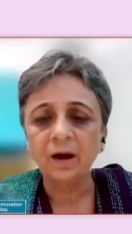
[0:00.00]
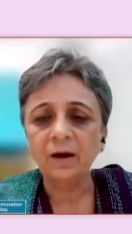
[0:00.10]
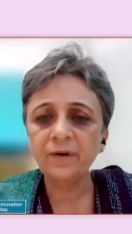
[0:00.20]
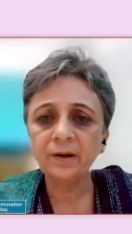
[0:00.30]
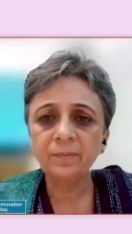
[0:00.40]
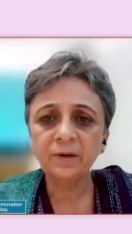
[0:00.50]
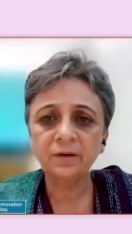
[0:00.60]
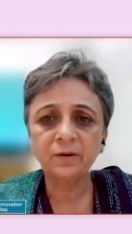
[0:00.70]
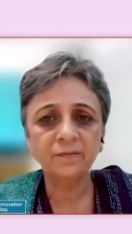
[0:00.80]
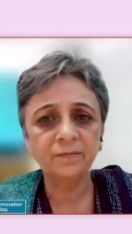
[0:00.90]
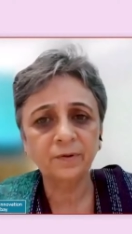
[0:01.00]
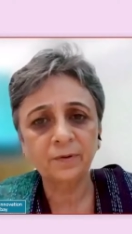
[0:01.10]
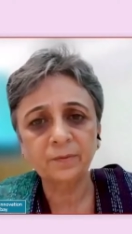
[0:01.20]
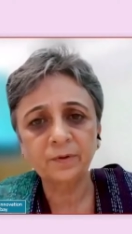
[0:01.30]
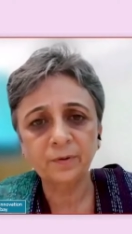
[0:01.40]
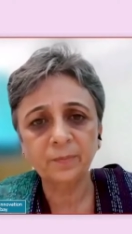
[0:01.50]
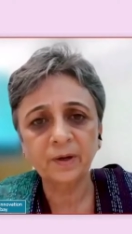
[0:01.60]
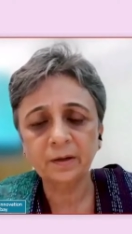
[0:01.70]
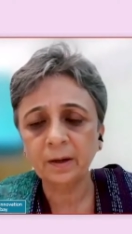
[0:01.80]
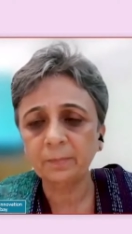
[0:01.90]
availability of
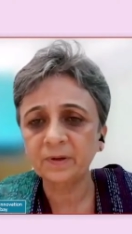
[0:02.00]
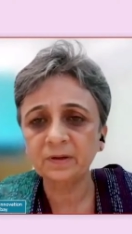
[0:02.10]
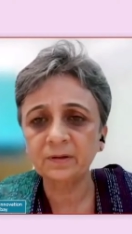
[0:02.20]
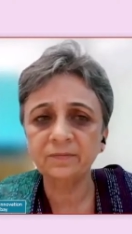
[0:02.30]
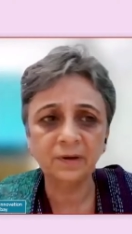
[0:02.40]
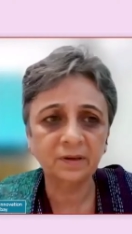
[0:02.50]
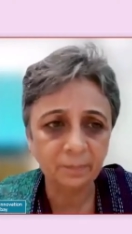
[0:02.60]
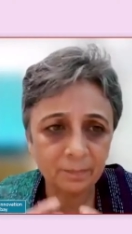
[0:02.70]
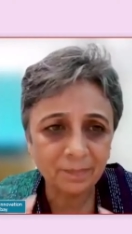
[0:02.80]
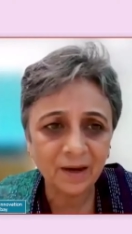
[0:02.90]
human capital were the